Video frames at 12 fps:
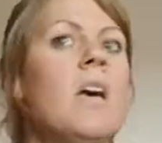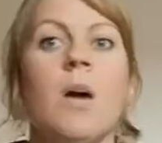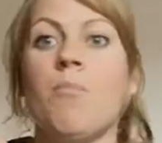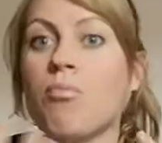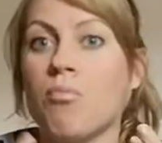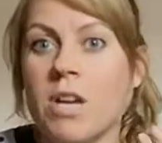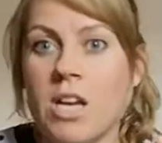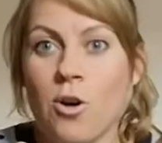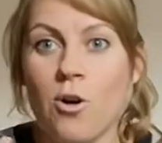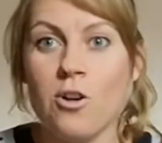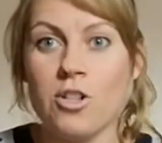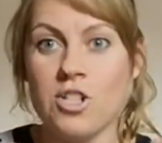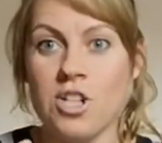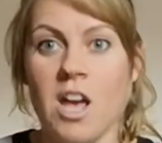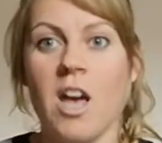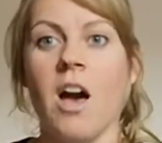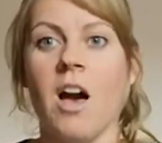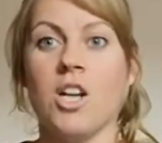brioche,
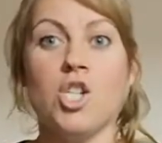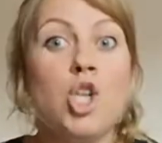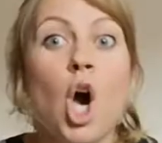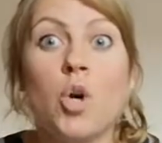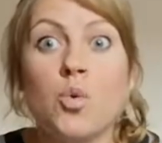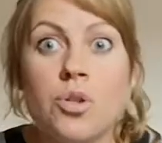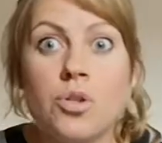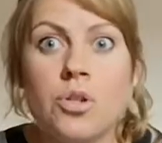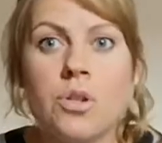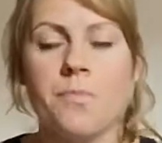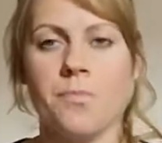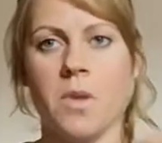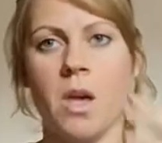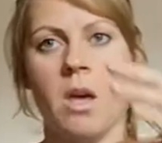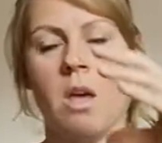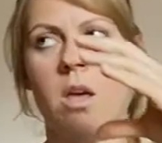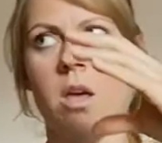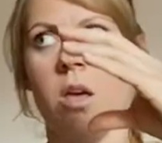toast.
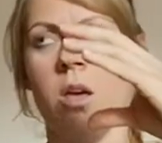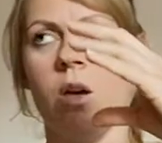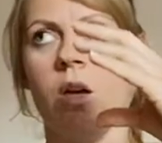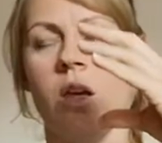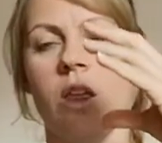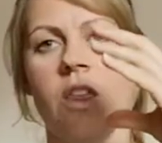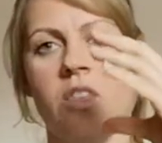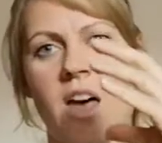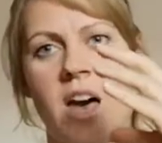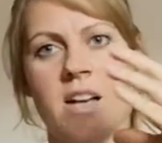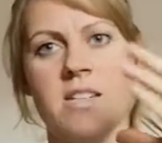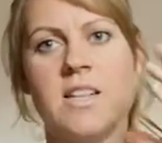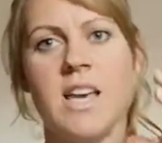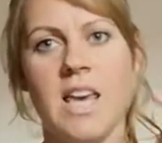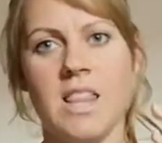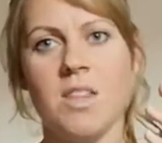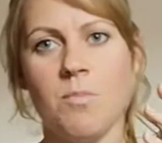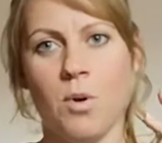That
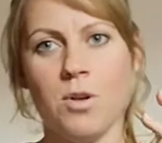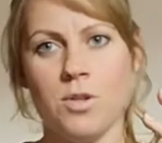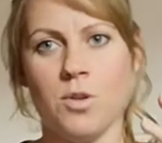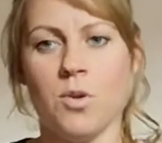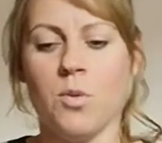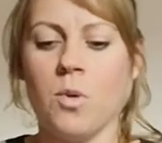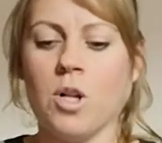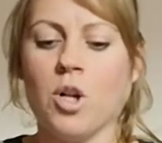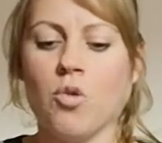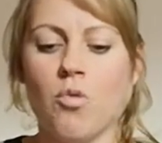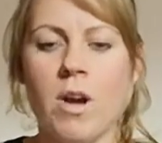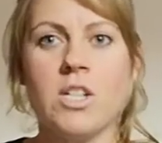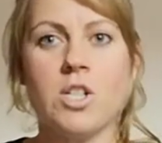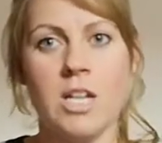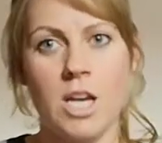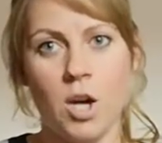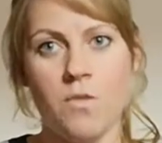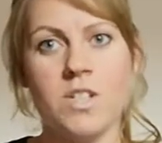in the bottle will
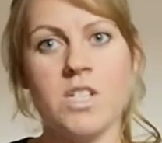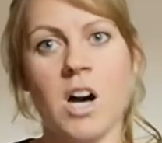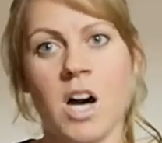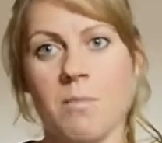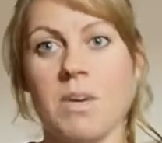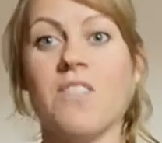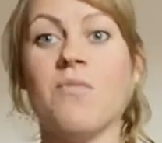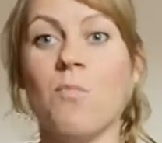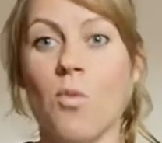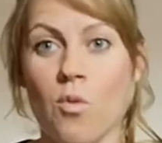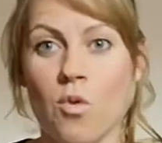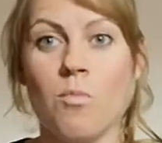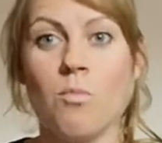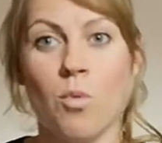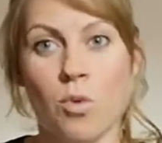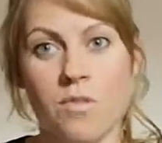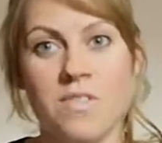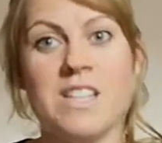gradually over time give more and
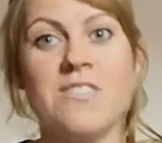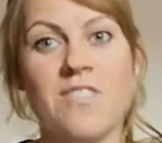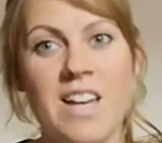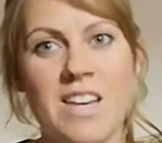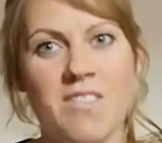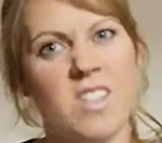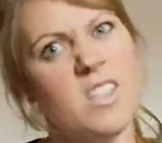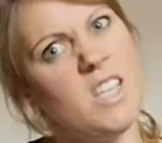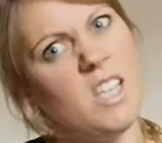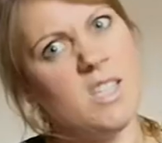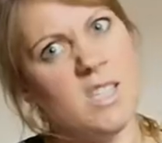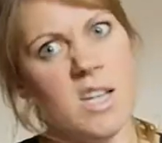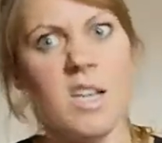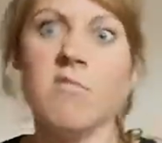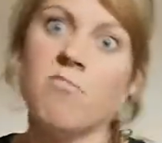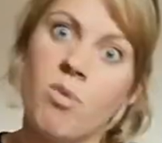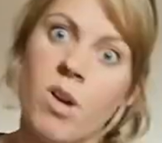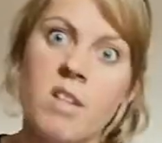more of these flavours. Yeasty
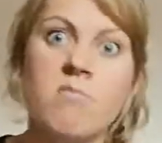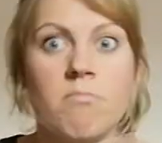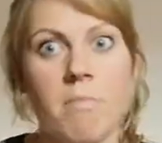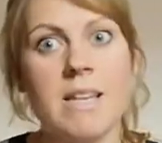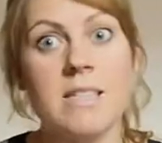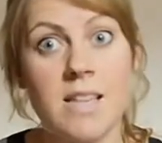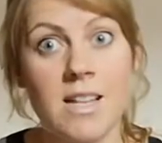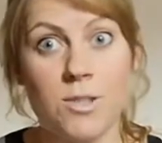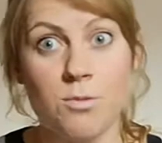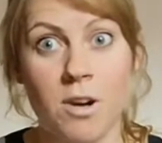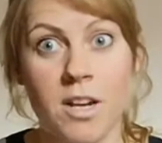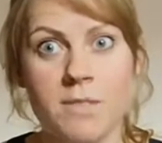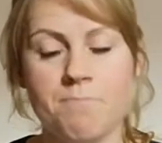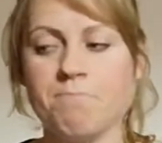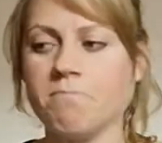bread makes sense, right?